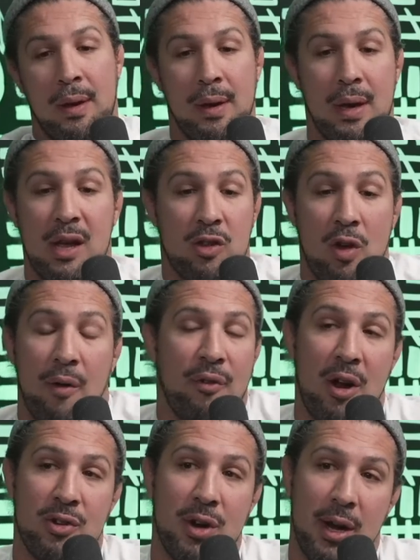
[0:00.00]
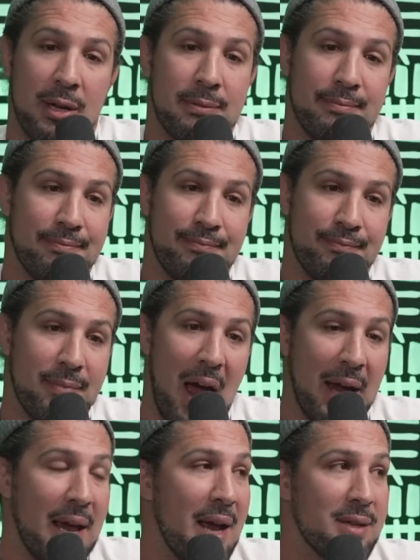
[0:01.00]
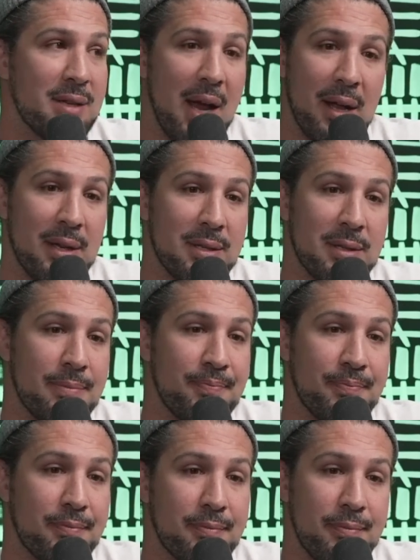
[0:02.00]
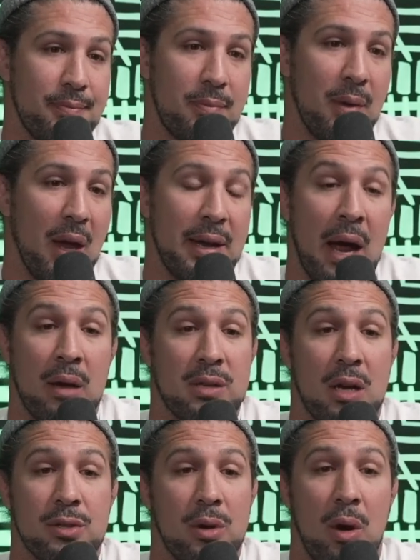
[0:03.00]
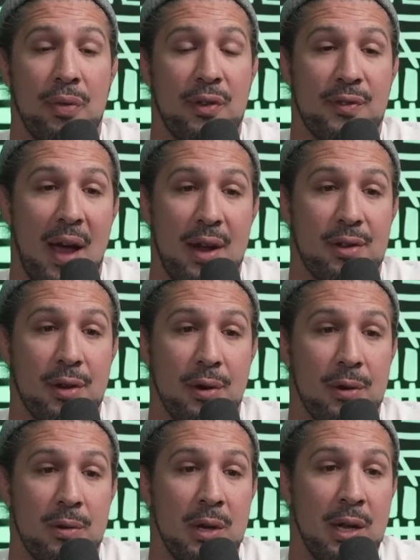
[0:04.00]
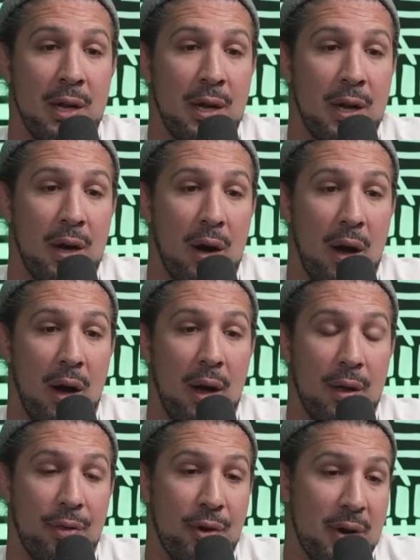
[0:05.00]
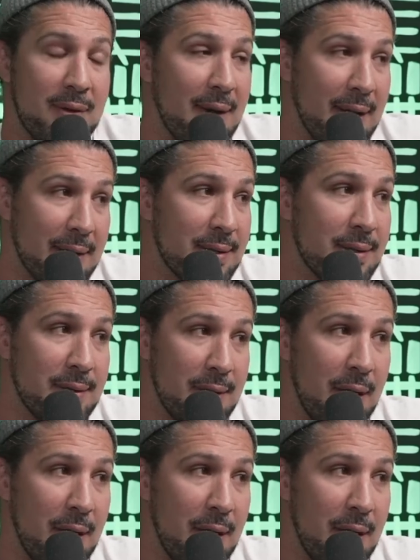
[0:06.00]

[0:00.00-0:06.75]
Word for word: It's so frustrating. I can't stand this. Now it's also on the side too, uh, 36. Yeah.